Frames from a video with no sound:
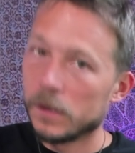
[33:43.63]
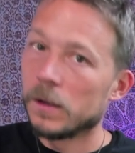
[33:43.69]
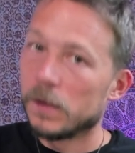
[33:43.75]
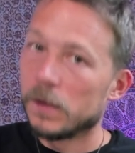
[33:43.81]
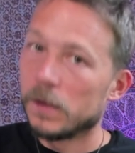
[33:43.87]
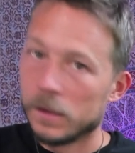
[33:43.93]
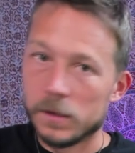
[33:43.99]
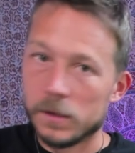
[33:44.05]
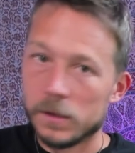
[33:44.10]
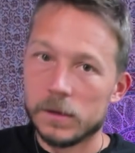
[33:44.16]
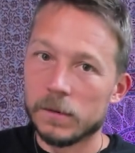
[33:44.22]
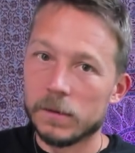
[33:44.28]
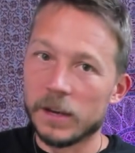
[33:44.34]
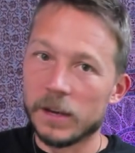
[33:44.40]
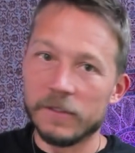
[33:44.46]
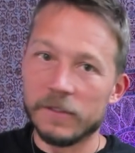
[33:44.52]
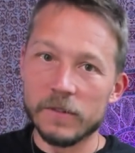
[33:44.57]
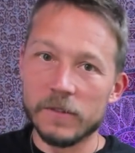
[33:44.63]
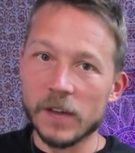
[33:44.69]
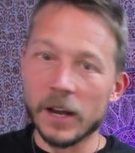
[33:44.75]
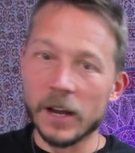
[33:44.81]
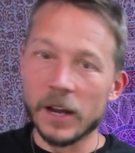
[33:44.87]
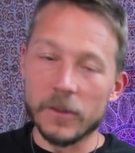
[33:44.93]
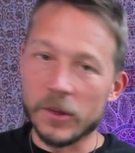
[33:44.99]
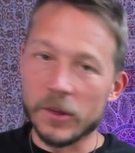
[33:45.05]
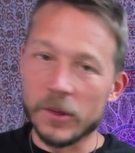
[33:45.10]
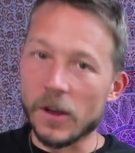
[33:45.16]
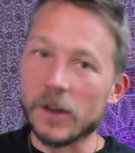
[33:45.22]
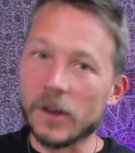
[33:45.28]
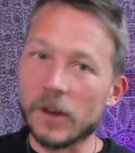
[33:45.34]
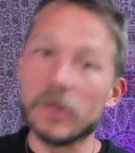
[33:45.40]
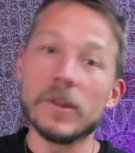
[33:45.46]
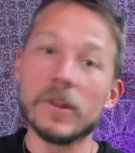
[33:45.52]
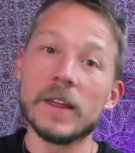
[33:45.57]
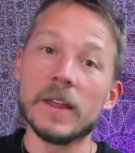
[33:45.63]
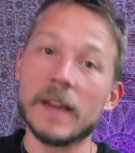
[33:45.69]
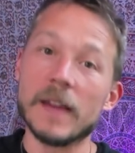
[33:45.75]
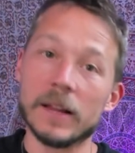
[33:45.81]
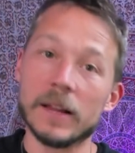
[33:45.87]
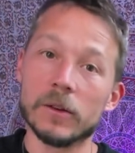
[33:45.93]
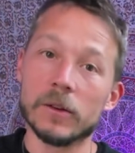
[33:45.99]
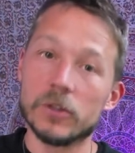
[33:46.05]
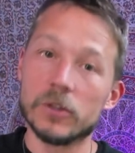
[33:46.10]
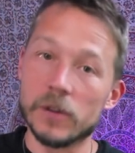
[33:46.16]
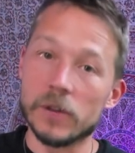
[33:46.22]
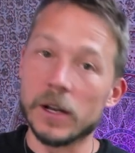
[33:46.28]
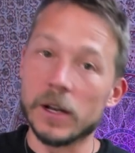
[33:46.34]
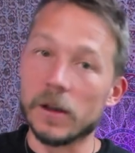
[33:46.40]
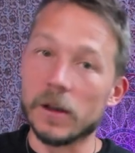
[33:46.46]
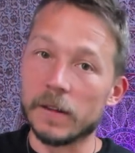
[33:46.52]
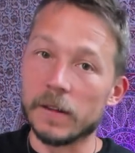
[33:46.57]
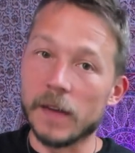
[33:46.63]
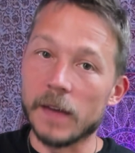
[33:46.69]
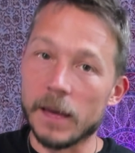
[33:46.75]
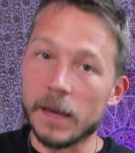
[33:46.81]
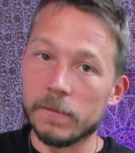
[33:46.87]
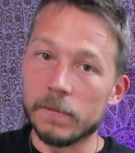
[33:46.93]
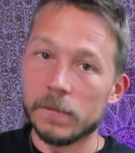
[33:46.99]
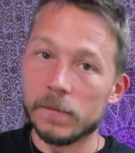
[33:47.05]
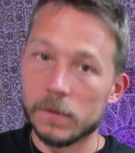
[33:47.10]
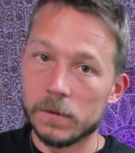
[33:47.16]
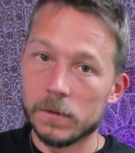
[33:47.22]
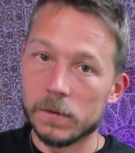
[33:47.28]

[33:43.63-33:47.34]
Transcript: Right? If you've done other songs, you see that little trick all the time.